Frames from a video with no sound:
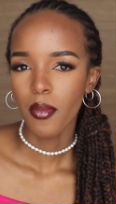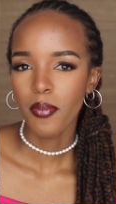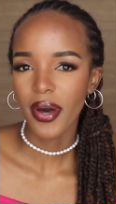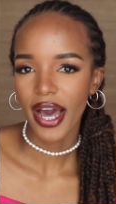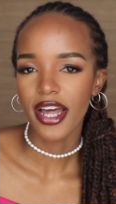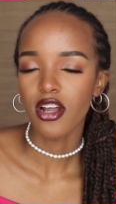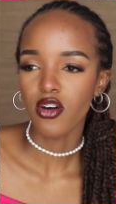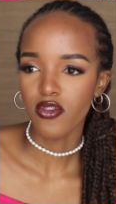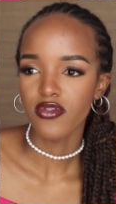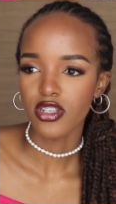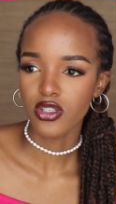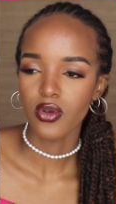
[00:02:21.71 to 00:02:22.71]
part
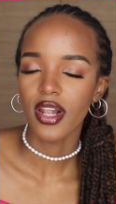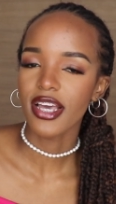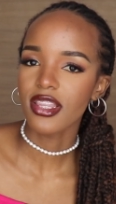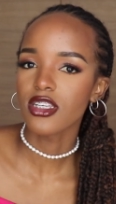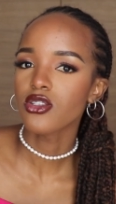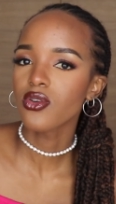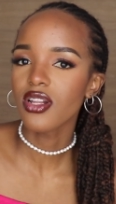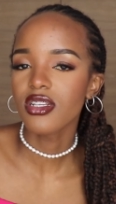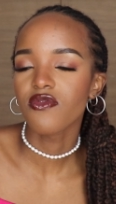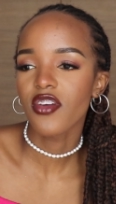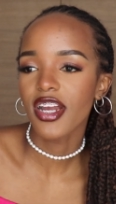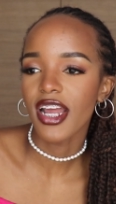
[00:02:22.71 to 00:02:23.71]
of the school like the school
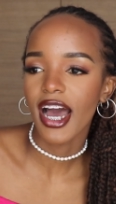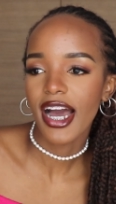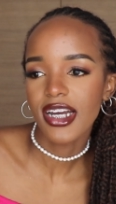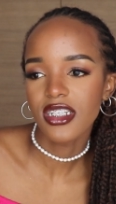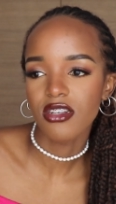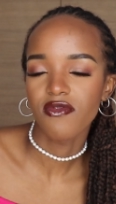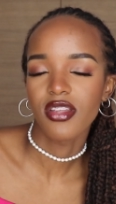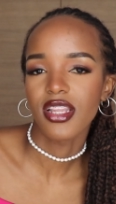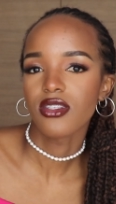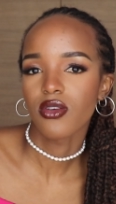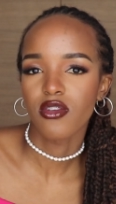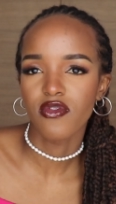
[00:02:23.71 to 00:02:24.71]
is very active and
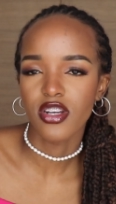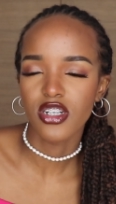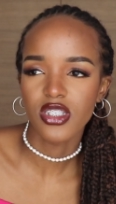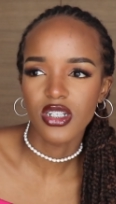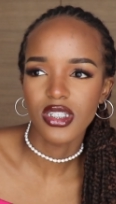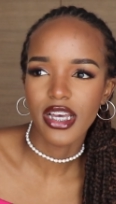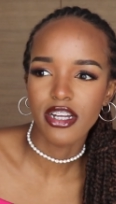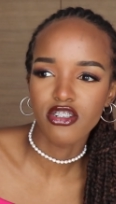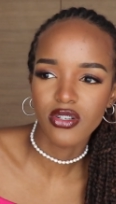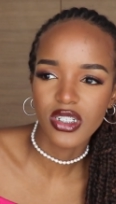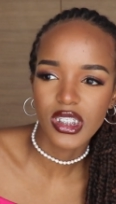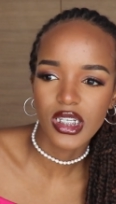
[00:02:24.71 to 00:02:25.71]
that's one of the reasons I
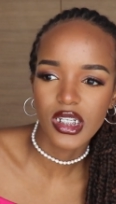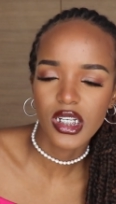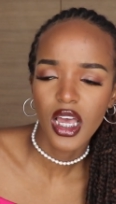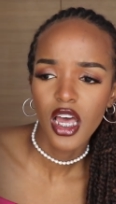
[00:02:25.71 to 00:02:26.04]
chose it